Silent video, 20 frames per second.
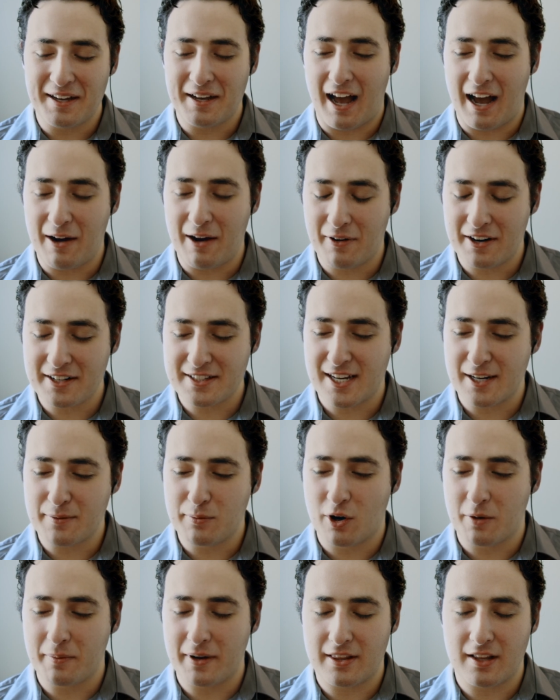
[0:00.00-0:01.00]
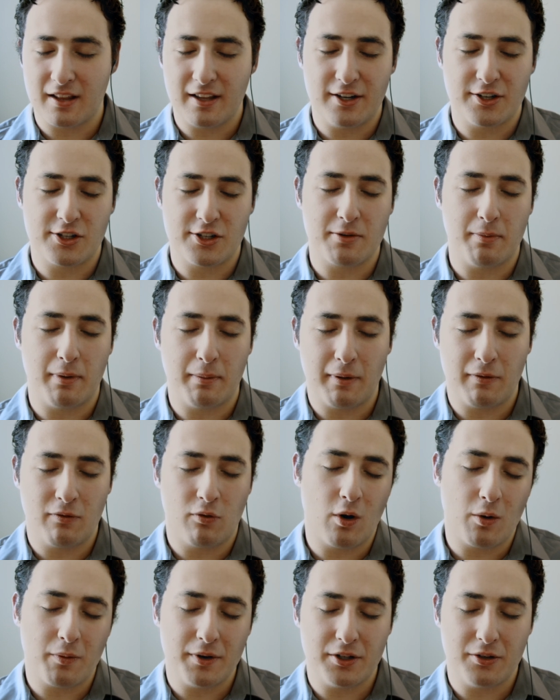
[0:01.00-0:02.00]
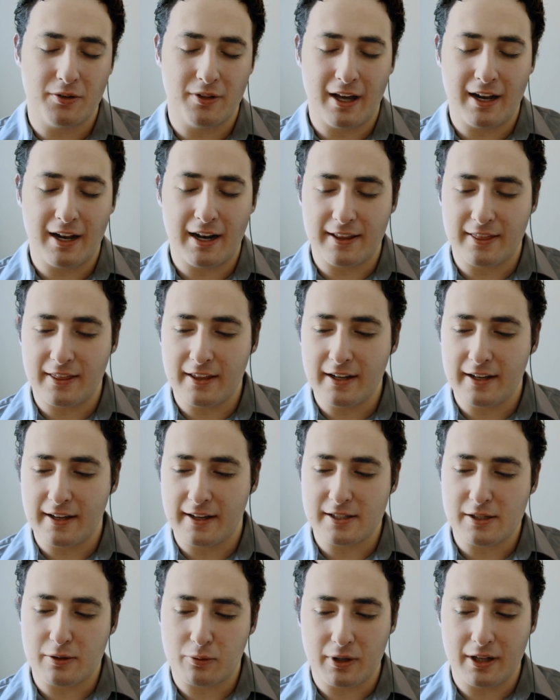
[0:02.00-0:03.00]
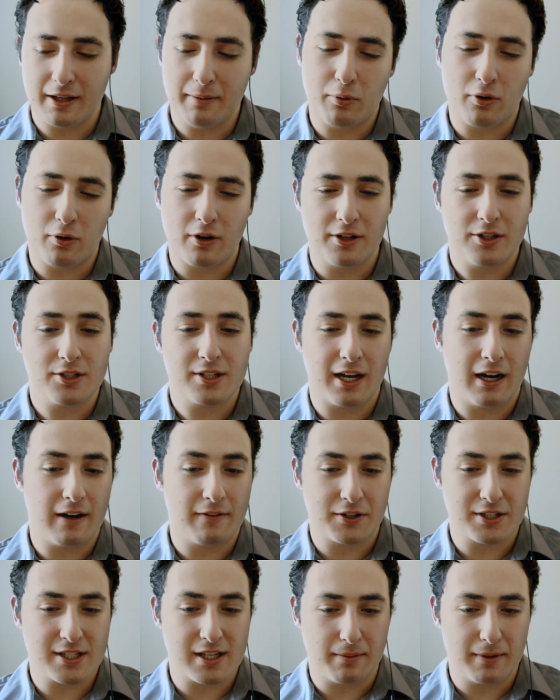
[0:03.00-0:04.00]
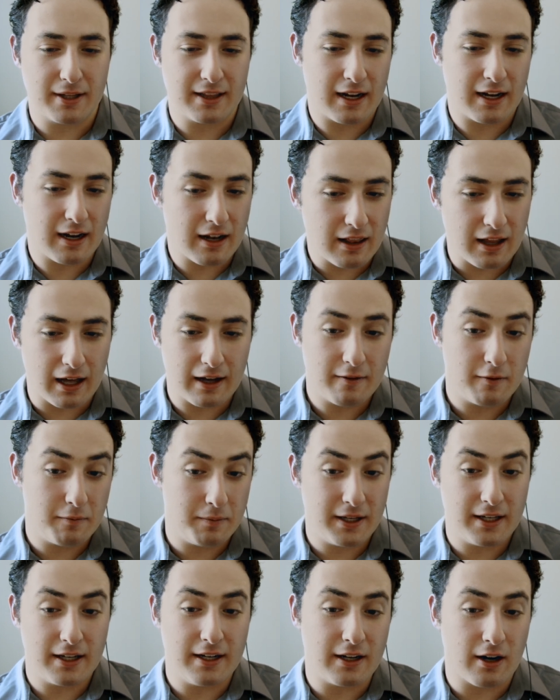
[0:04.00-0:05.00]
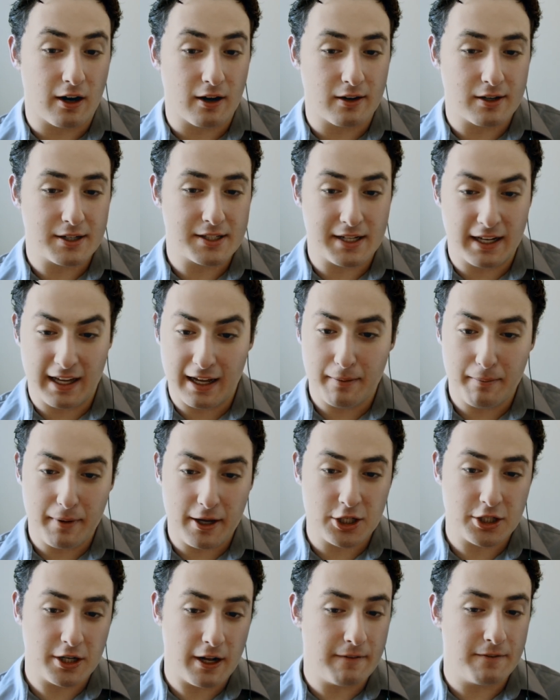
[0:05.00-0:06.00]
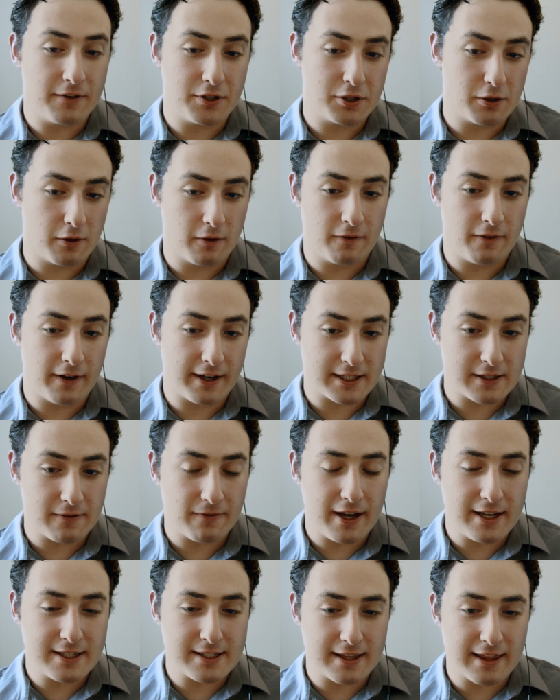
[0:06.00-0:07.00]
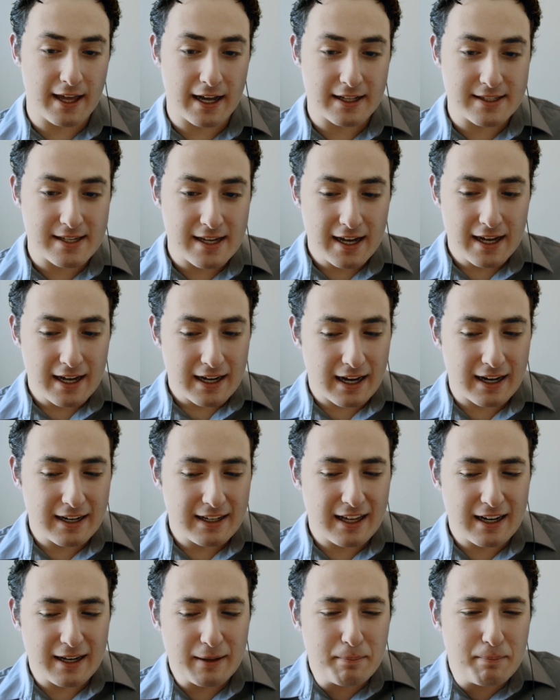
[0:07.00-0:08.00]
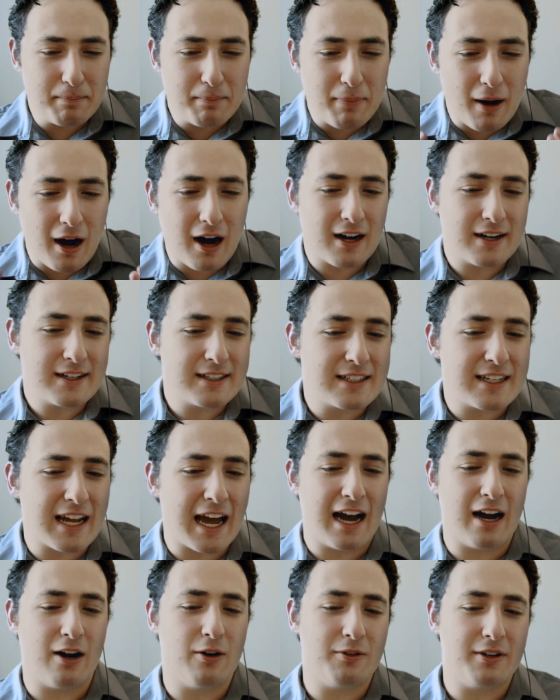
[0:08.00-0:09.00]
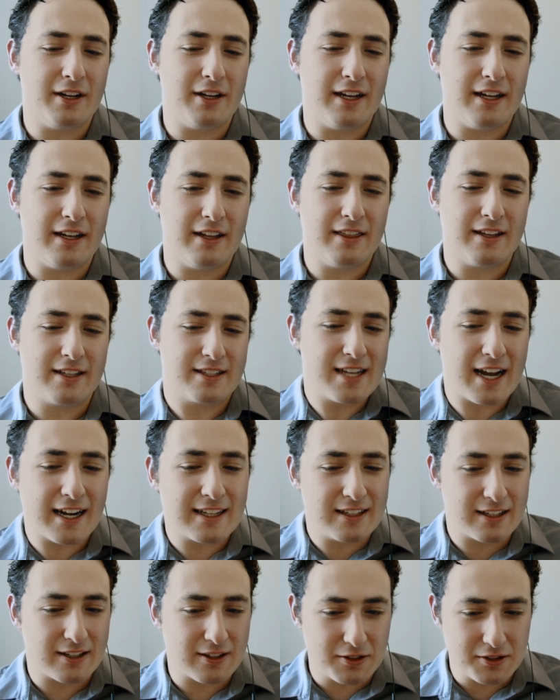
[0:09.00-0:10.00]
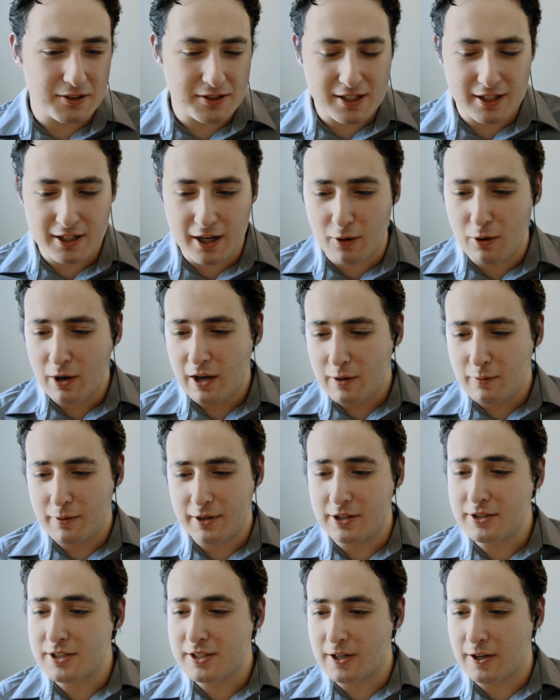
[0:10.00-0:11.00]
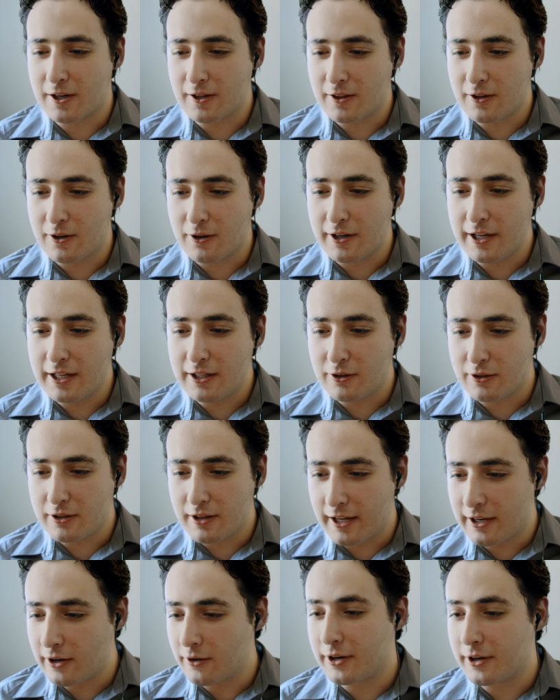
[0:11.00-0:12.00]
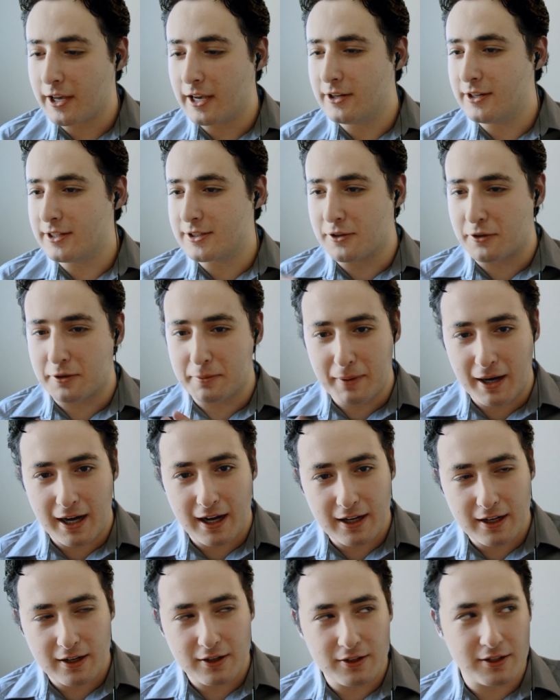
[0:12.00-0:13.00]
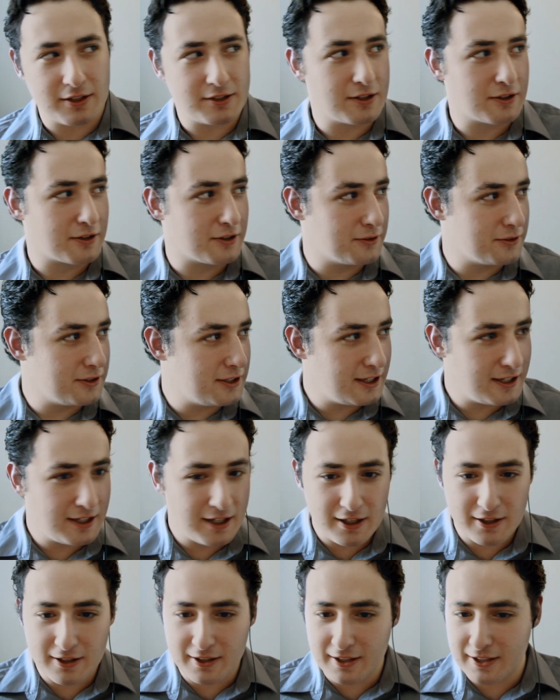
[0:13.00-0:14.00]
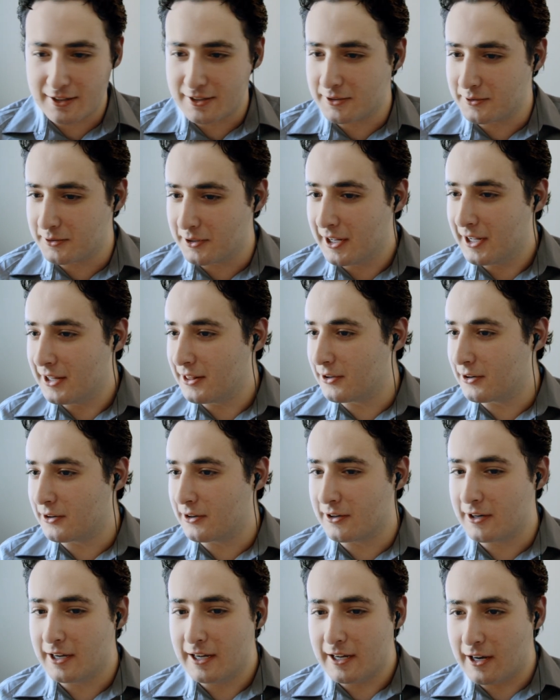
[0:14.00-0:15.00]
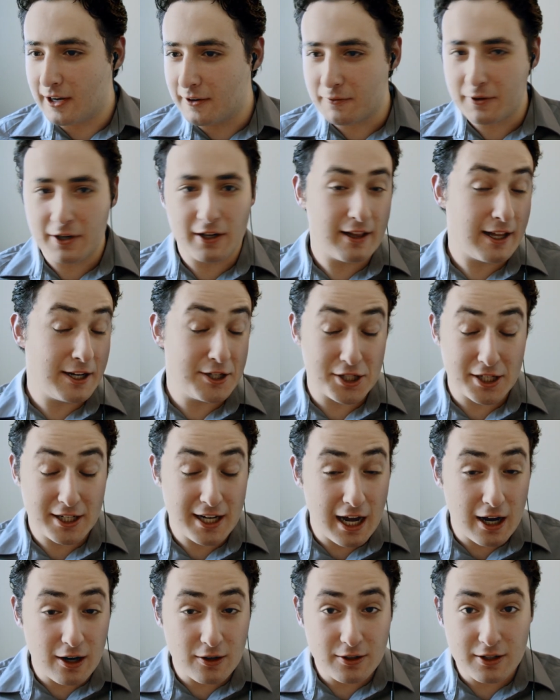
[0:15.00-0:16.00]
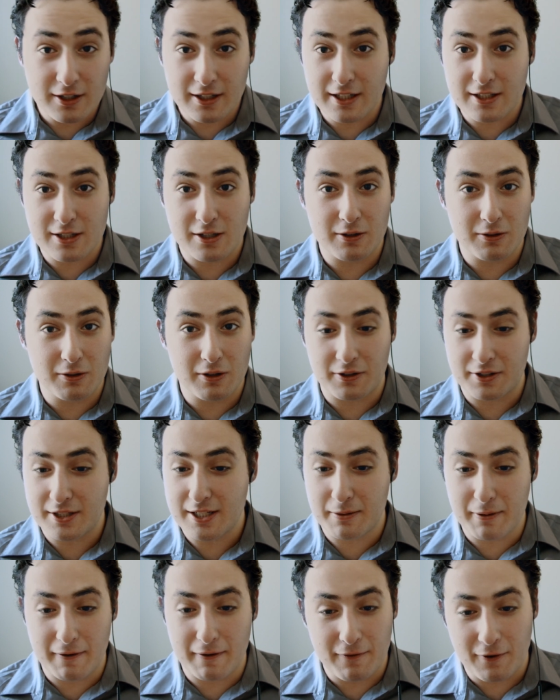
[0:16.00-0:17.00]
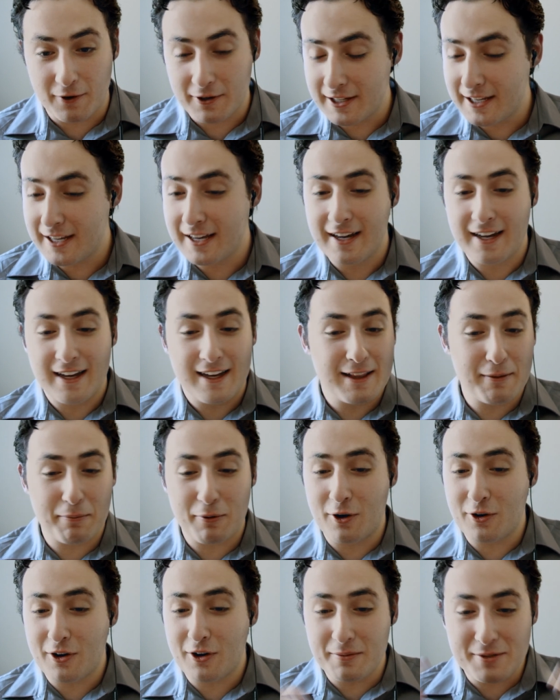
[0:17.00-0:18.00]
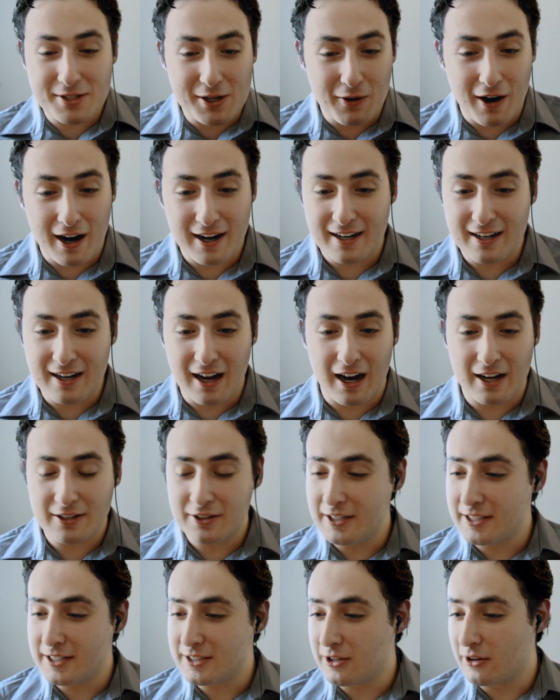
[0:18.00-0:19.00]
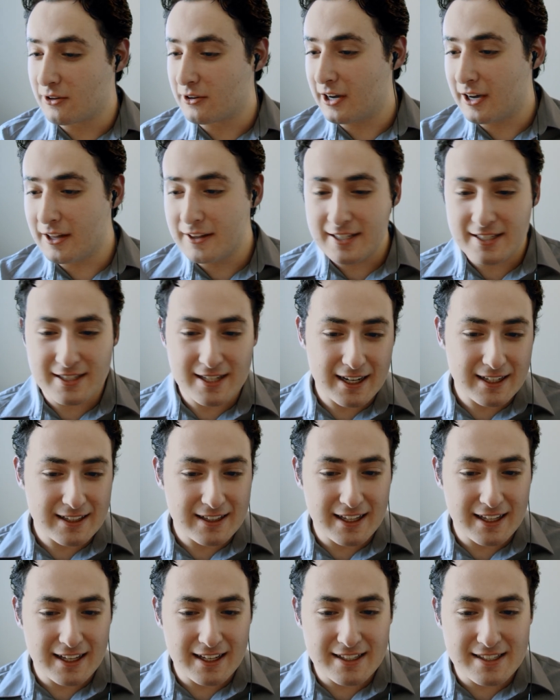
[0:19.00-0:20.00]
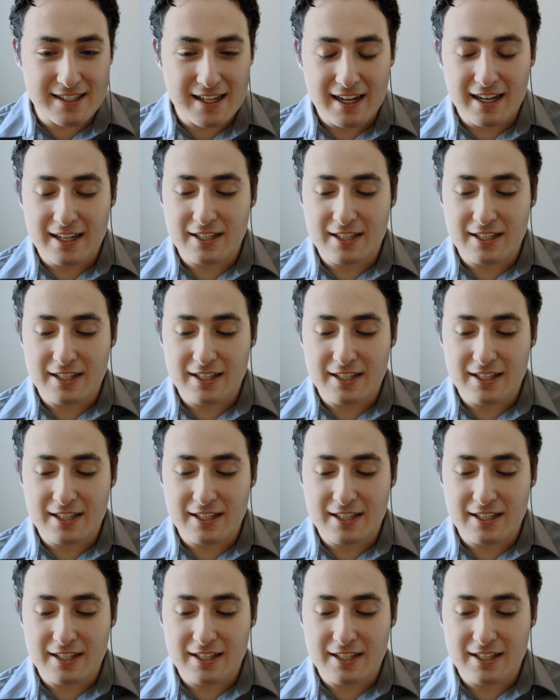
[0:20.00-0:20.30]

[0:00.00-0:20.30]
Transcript: I want to talk more about the leadership, but before we do that, I think it's really important to cover something that a lot of beginning artists in animation and visual effects face, and that's kind of getting bogged down in the technicals. When you start learning, you're like, okay, you need to learn Maya, you need to learn Houdini, you need to learn Unreal Engine now, you need to learn Cinema 4D. The programs go on and on. You need to learn all these techniques.